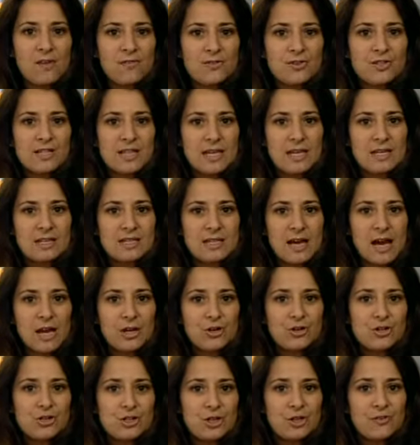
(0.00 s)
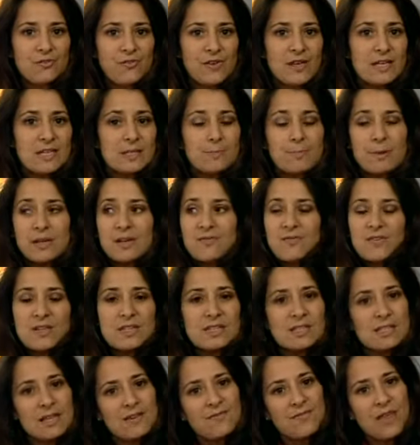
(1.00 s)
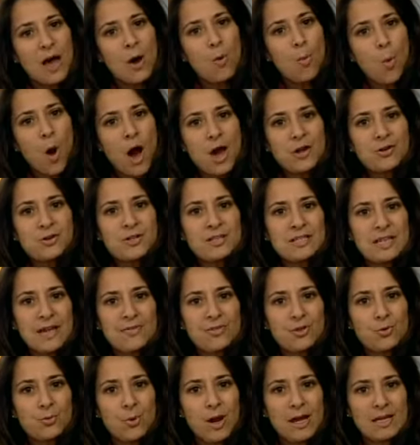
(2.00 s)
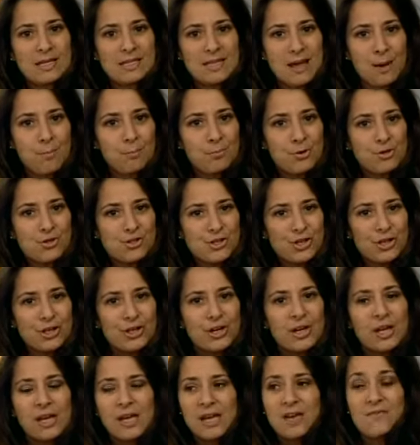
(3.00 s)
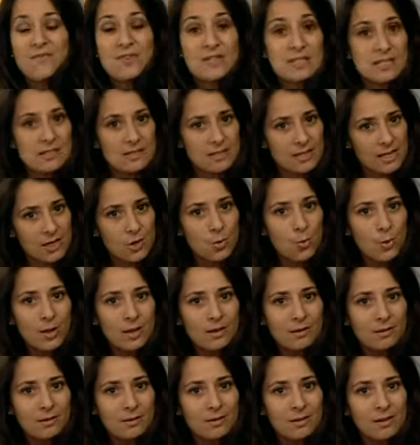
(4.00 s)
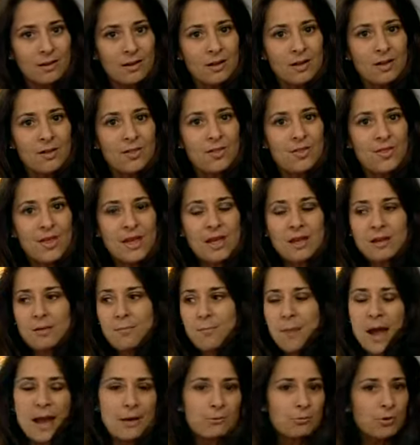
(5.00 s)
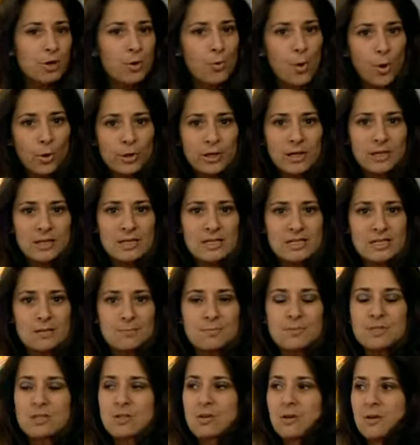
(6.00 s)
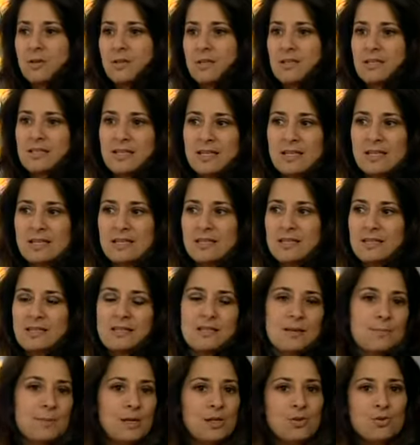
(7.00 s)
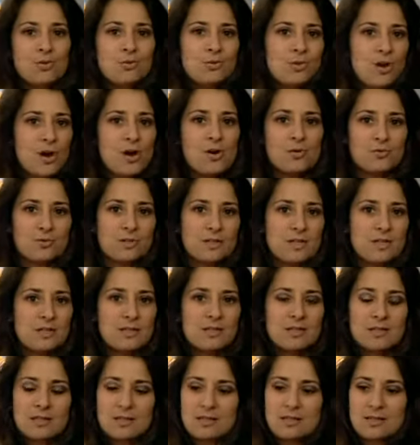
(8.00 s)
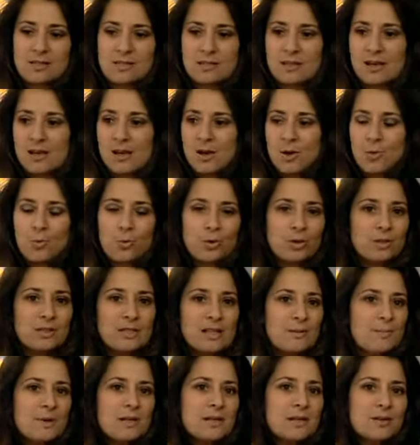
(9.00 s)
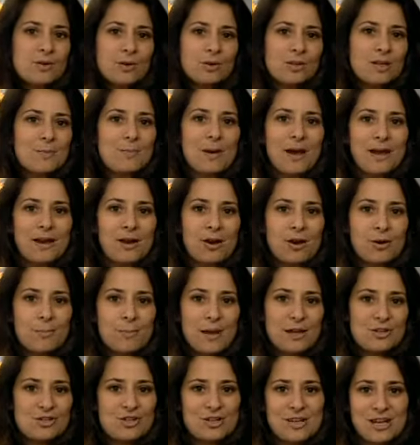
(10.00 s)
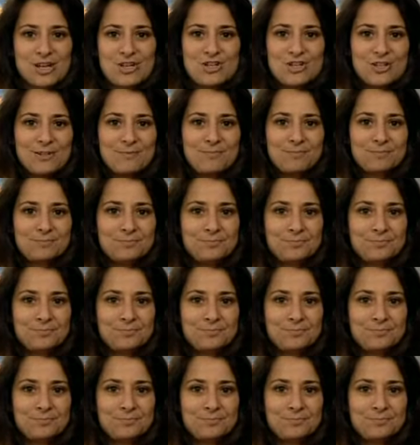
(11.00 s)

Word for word: covers the entire surface. But if, it's, if that water is at the right temperature, if it's liquid, then microorganisms could exist. I mean, who knows? It's, it's, we're limited only by our imagination.